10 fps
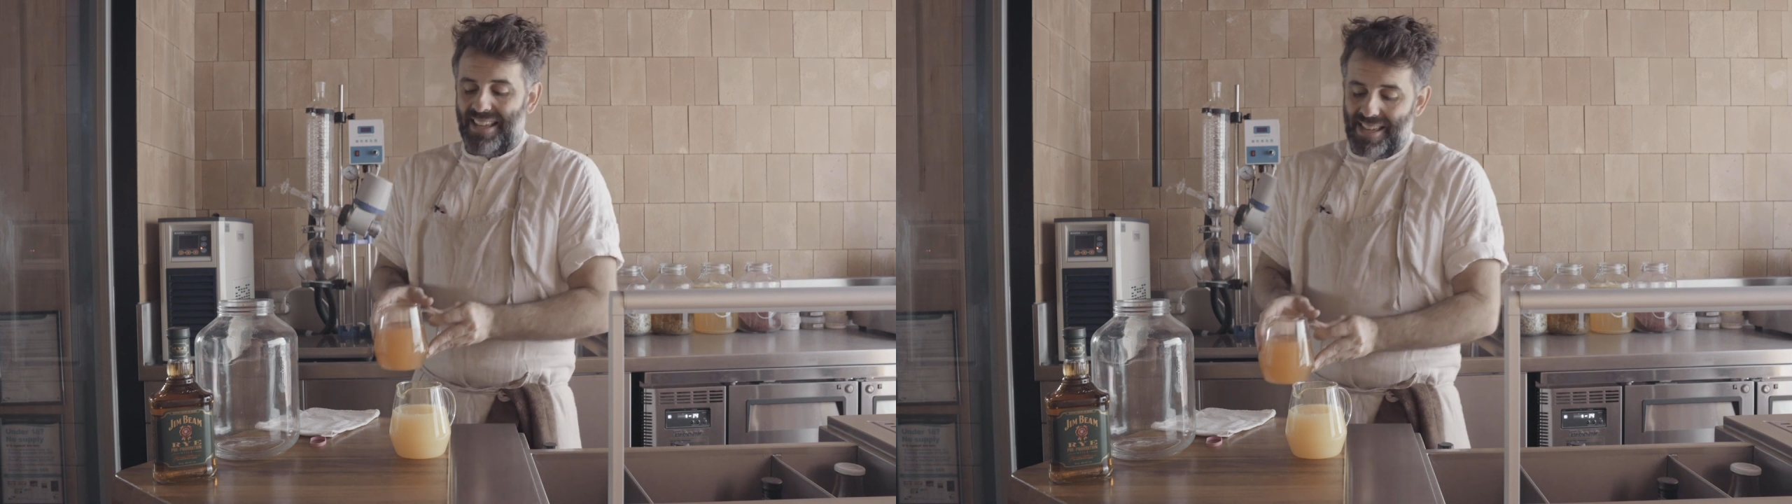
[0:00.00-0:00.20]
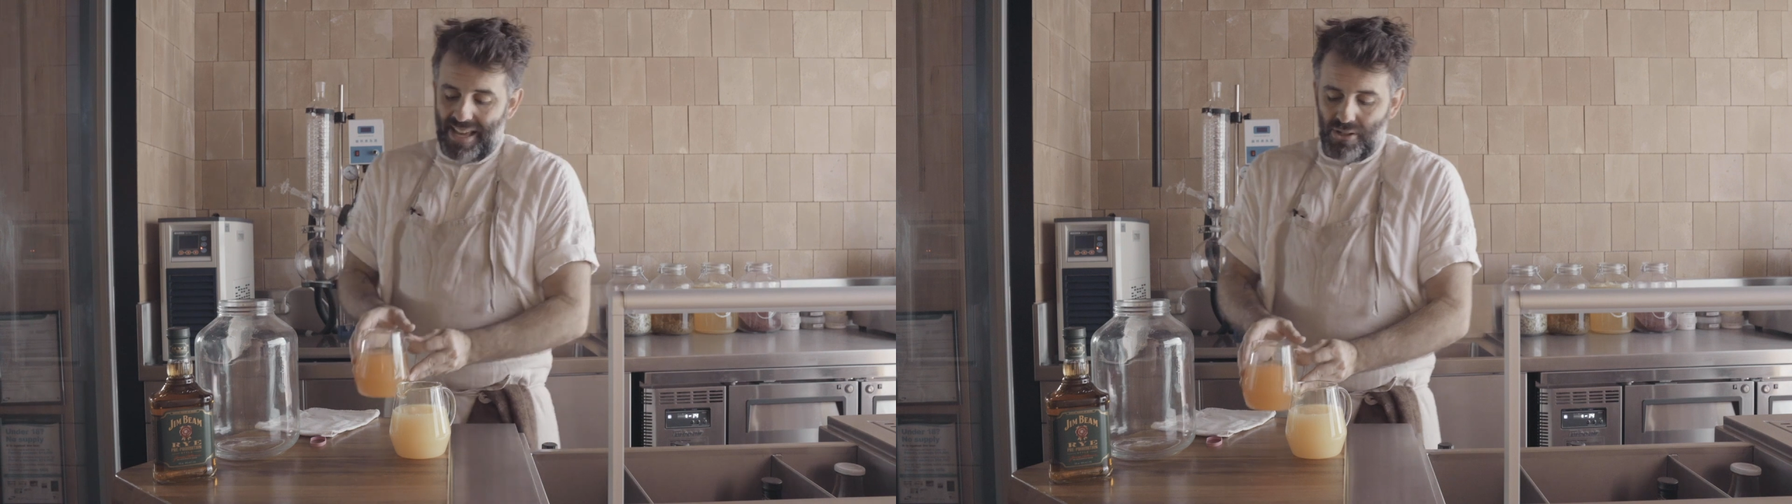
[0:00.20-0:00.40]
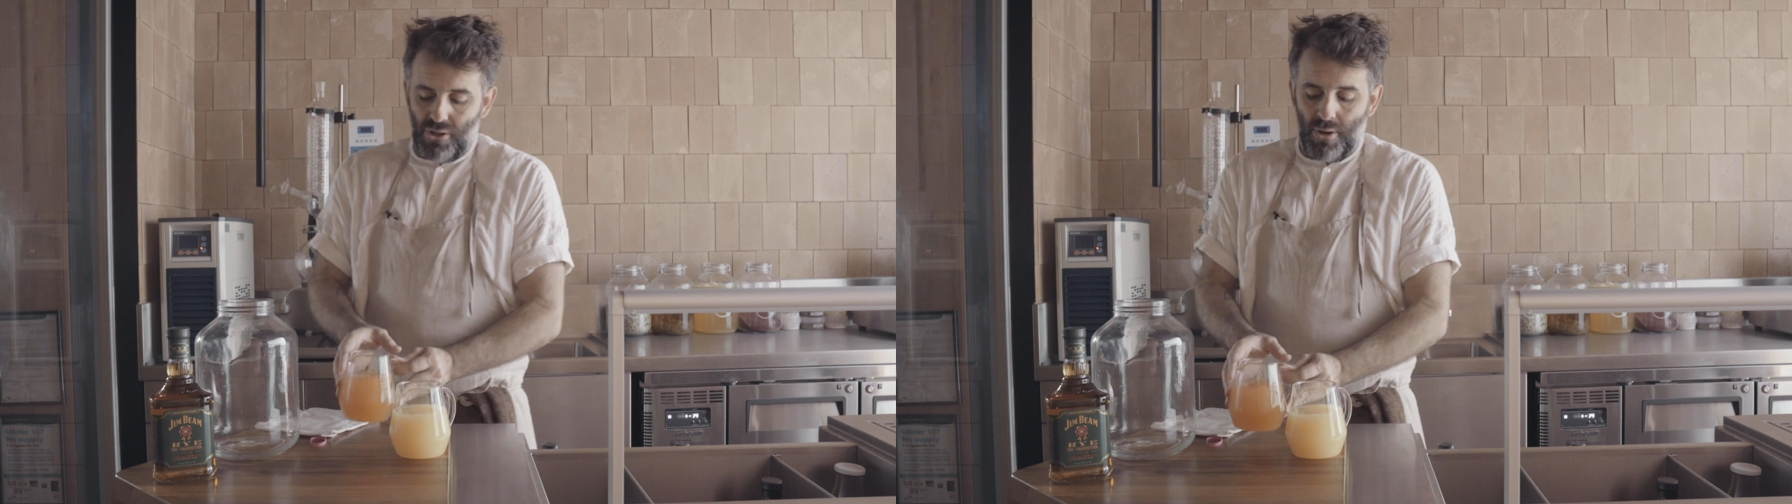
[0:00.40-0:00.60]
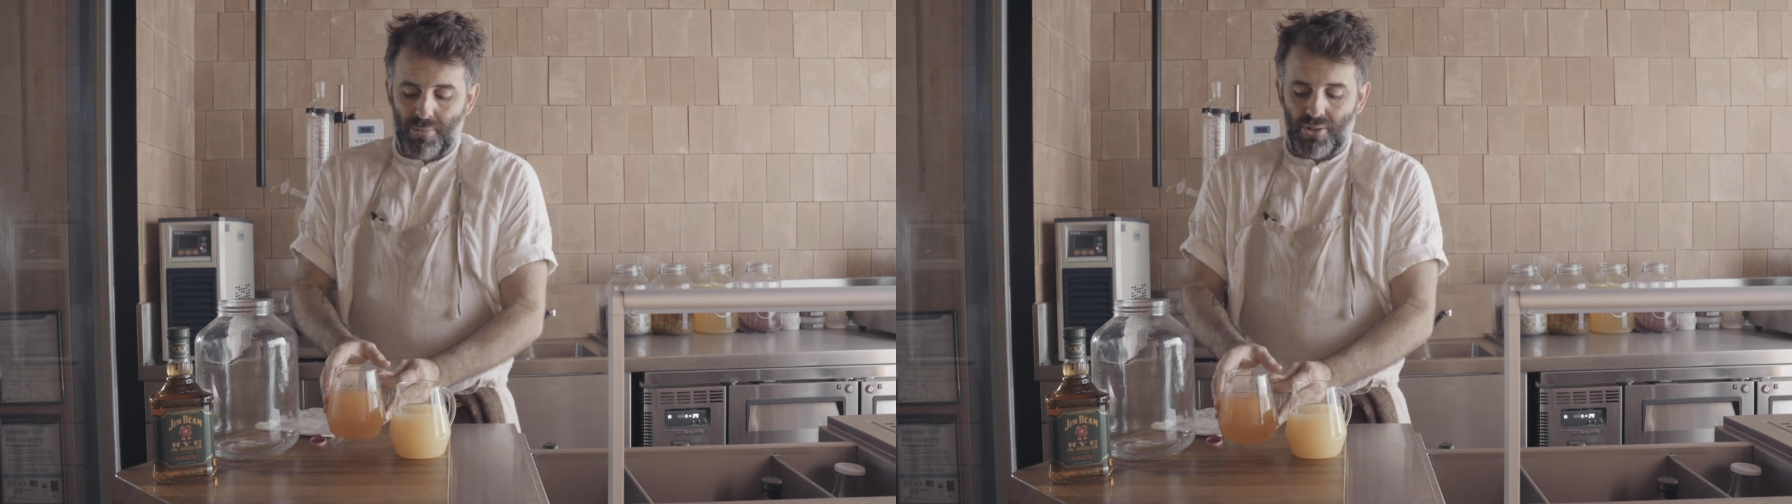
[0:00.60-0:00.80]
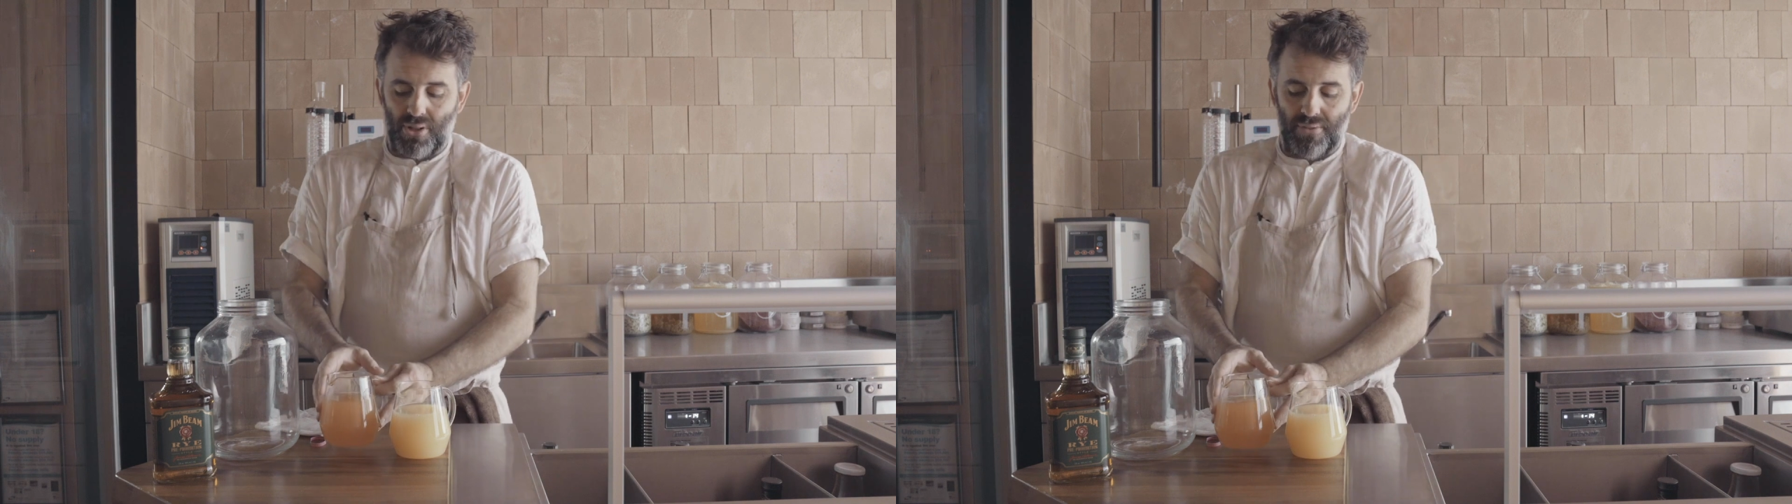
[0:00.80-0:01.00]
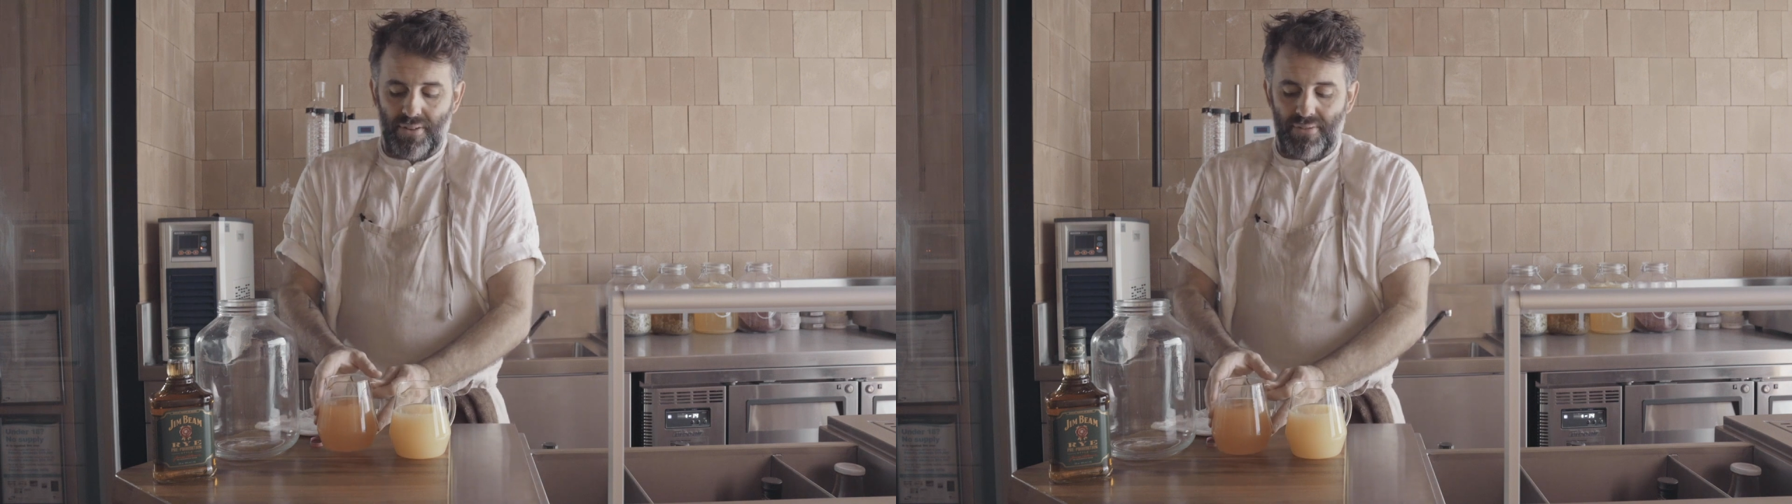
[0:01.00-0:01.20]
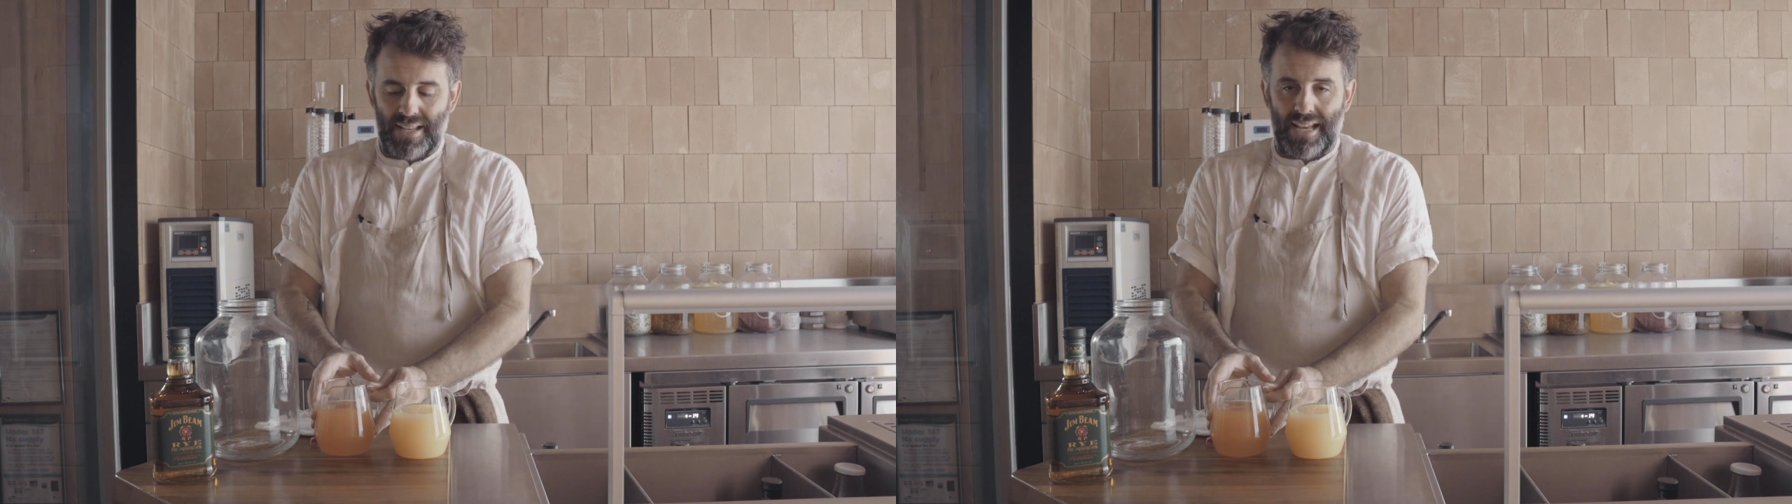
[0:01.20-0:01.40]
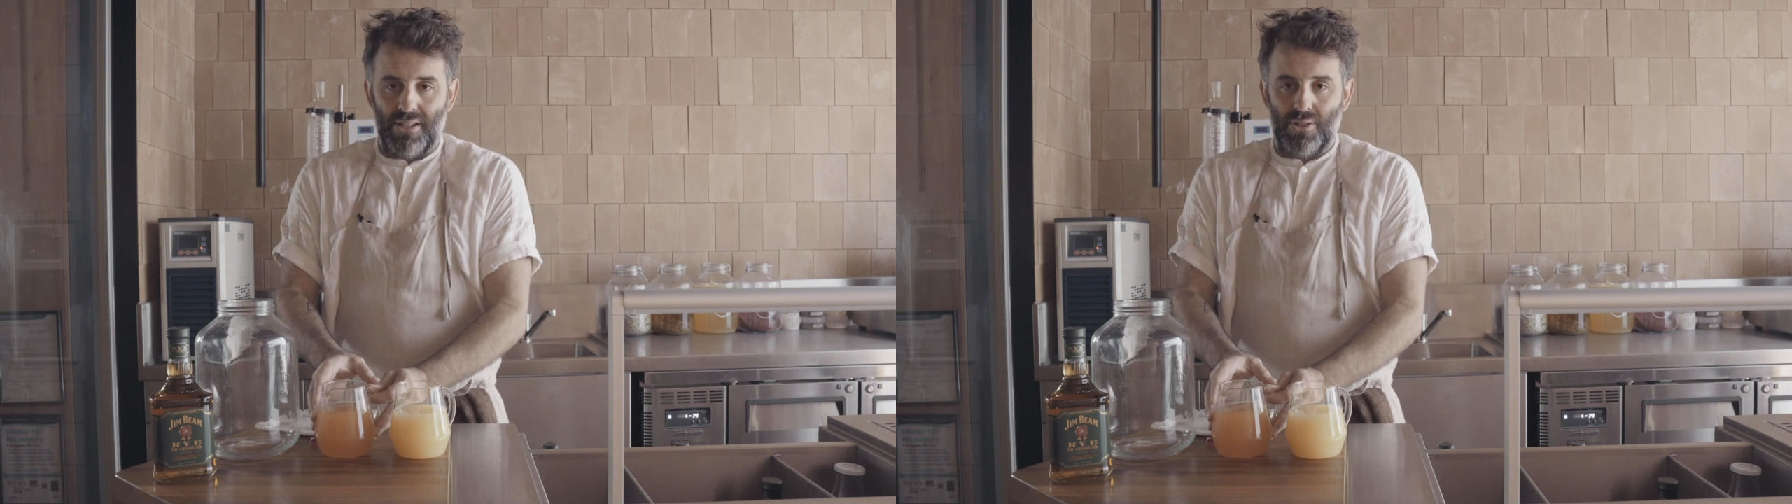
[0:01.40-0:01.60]
again, no preservatives
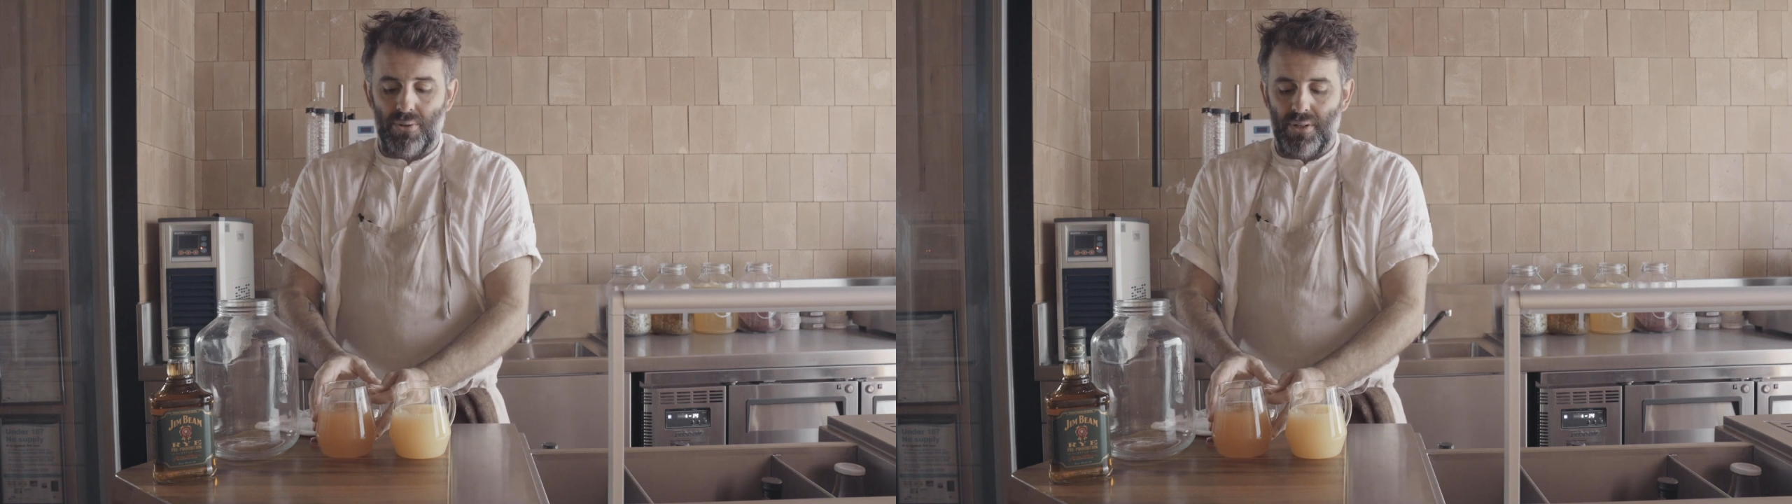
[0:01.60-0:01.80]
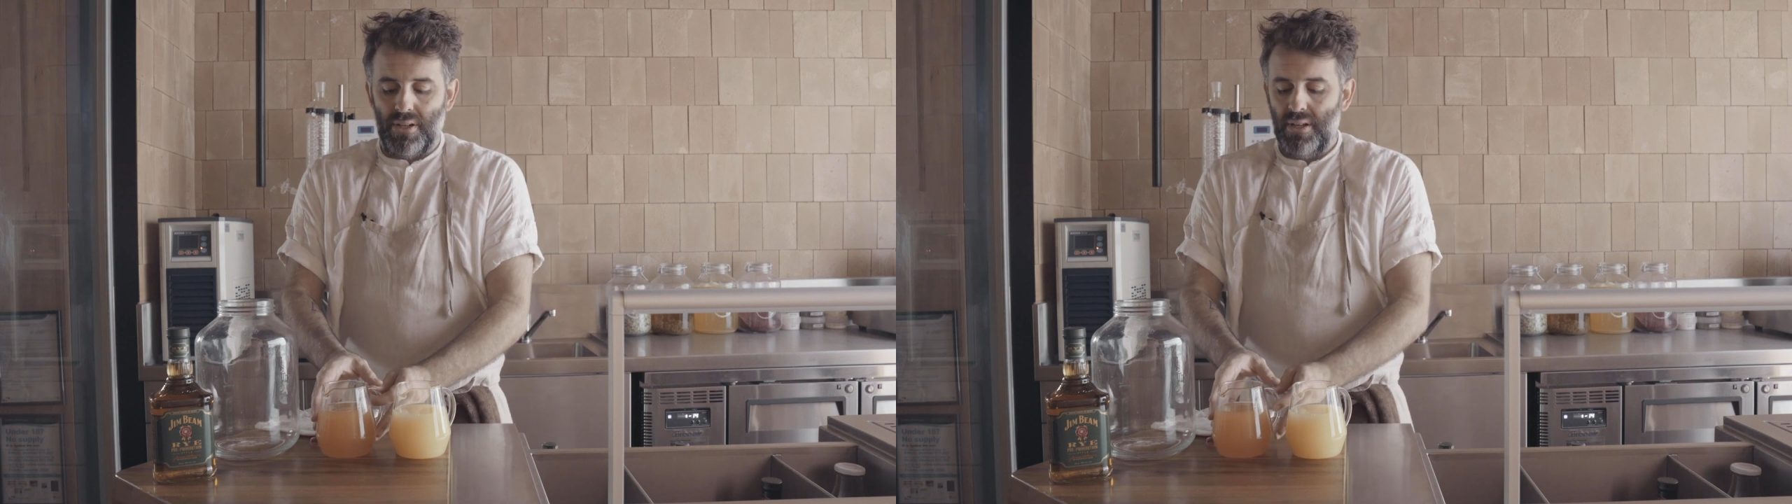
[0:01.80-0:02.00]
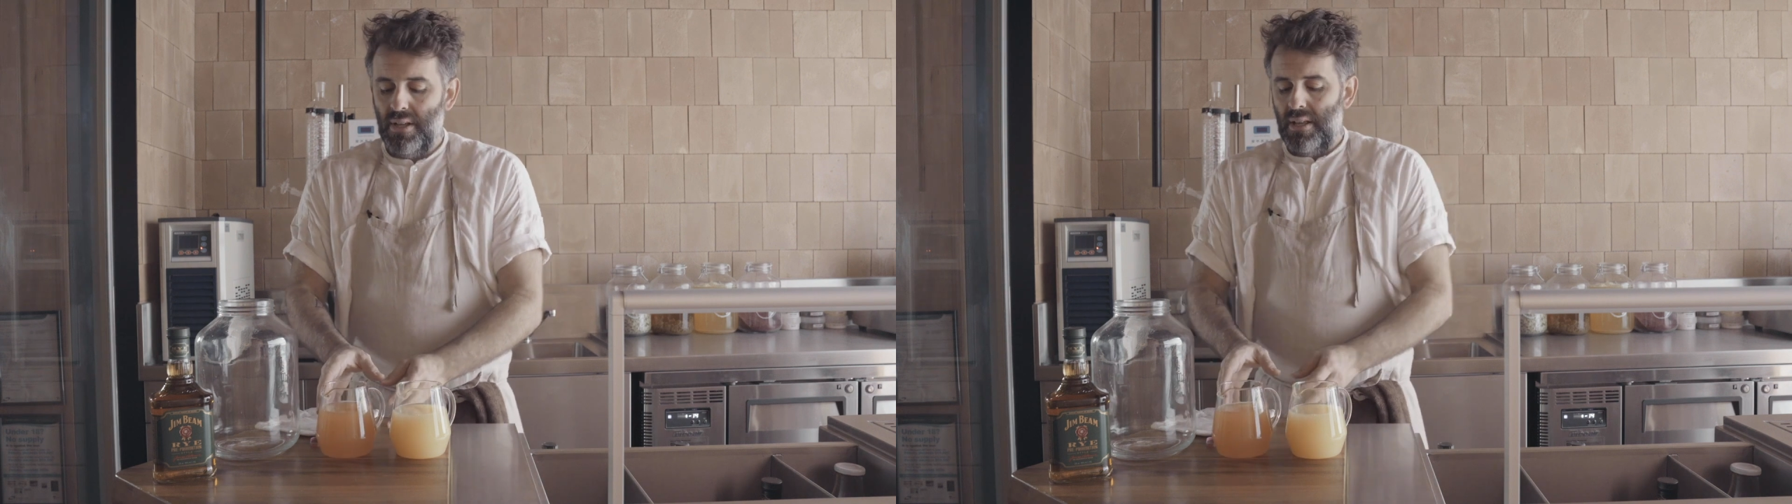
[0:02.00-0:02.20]
added to it,